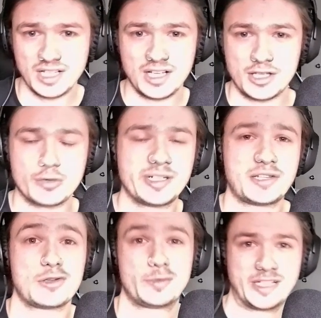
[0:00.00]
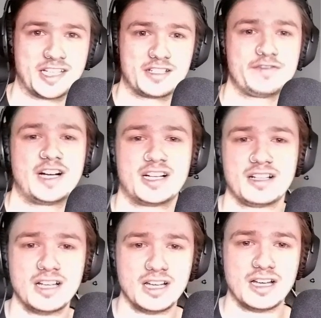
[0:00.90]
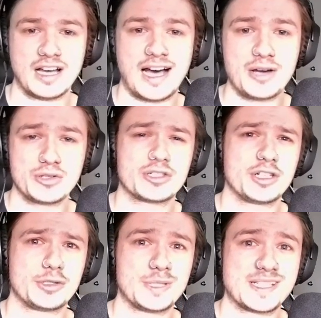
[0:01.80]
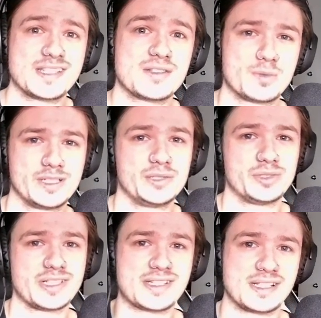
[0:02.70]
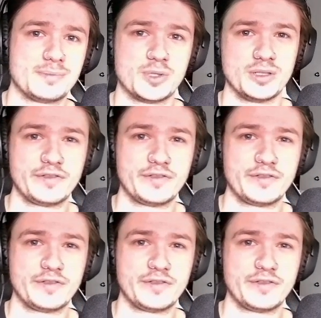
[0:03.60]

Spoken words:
you're ready to duplicate the file. How you're going to do this is really simple.